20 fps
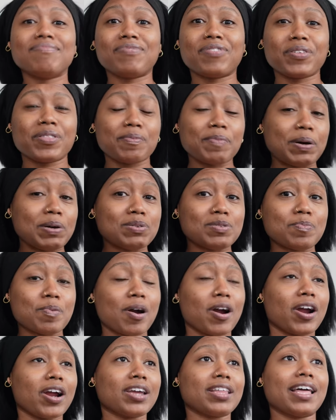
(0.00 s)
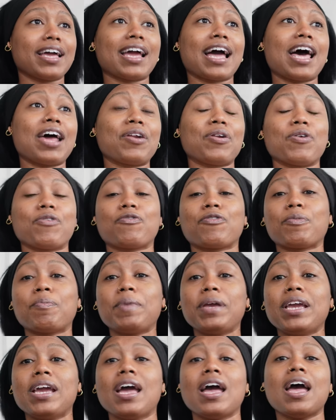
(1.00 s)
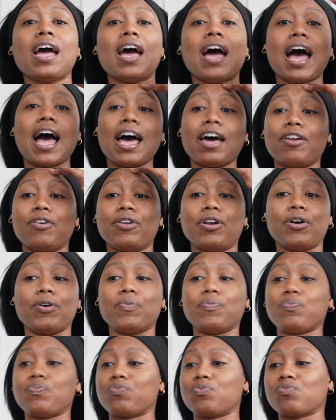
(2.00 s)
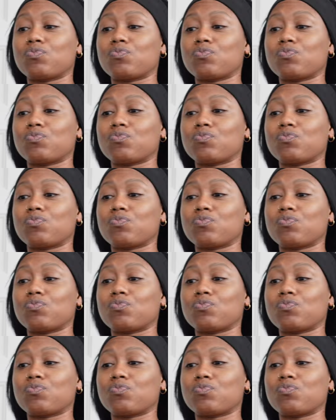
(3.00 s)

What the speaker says: for the most part. Like, I don't know, for me, I don't know.